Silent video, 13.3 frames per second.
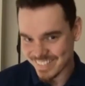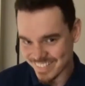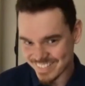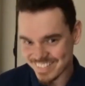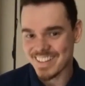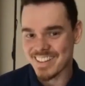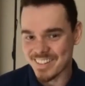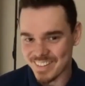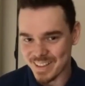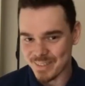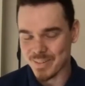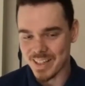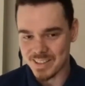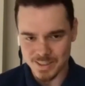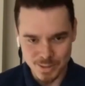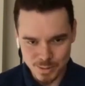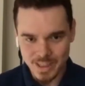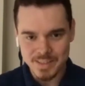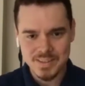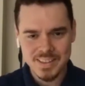into that
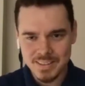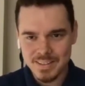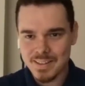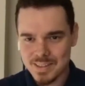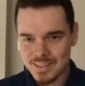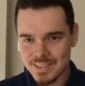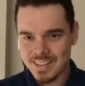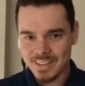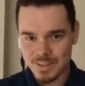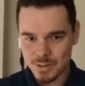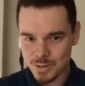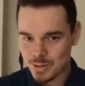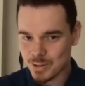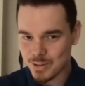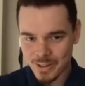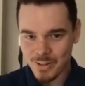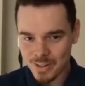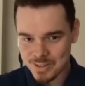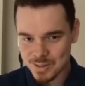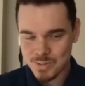mindset. I seen like you
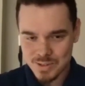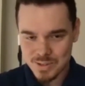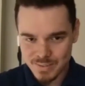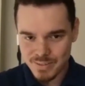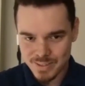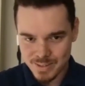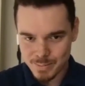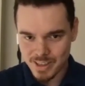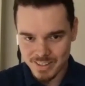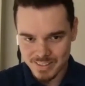record some stuff with your brother